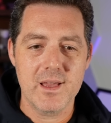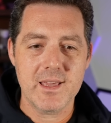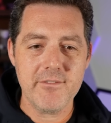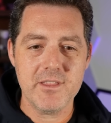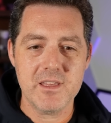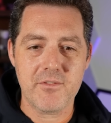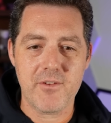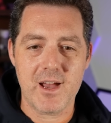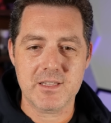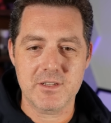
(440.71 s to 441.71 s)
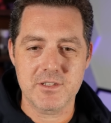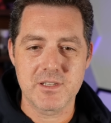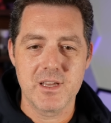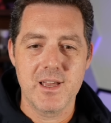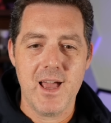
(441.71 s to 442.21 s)
Given these factors,
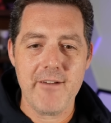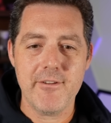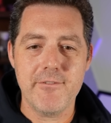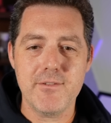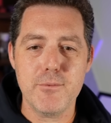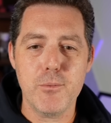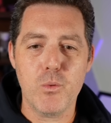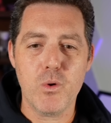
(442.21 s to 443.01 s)
having 50 people